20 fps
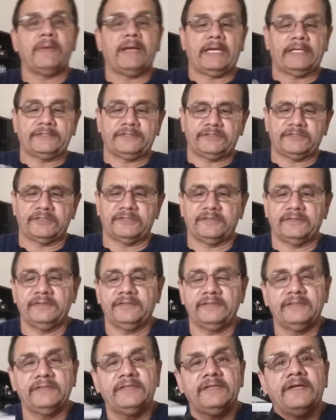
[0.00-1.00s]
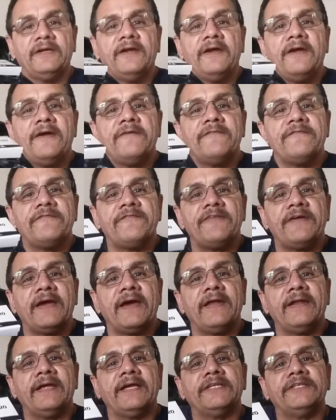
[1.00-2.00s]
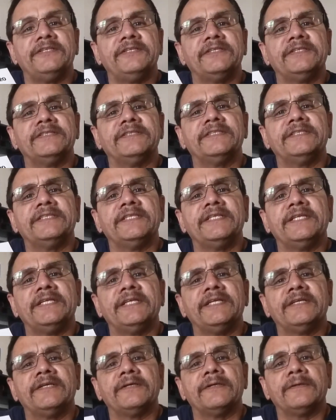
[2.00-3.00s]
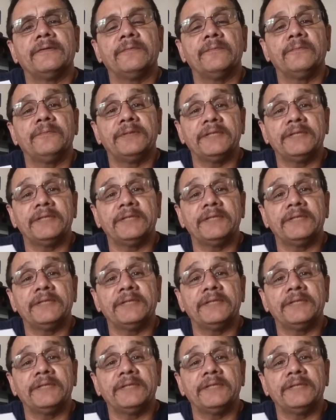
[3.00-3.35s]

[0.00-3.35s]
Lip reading: Master fan, as you can see here.